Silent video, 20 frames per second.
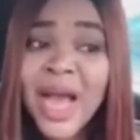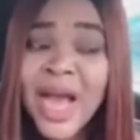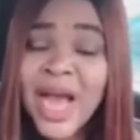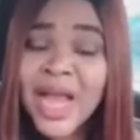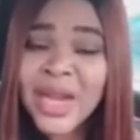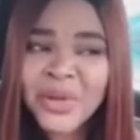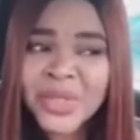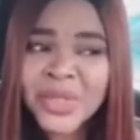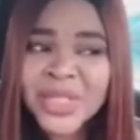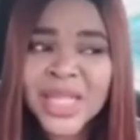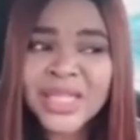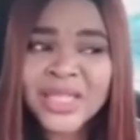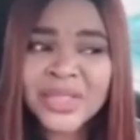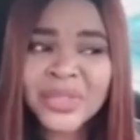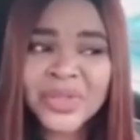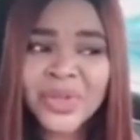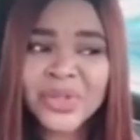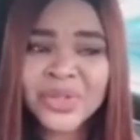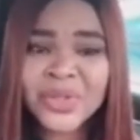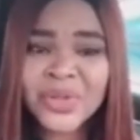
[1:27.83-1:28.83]
I looked at the
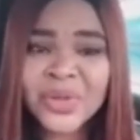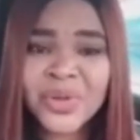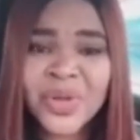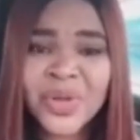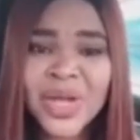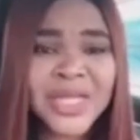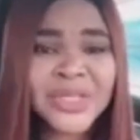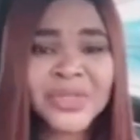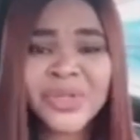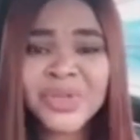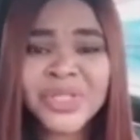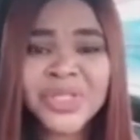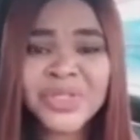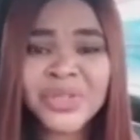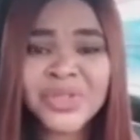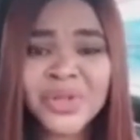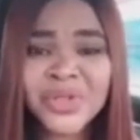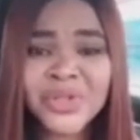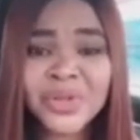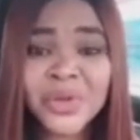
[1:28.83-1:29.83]
doctor. I told the
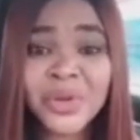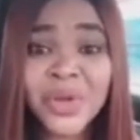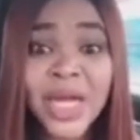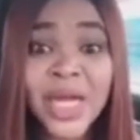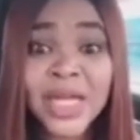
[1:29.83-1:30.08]
doctor,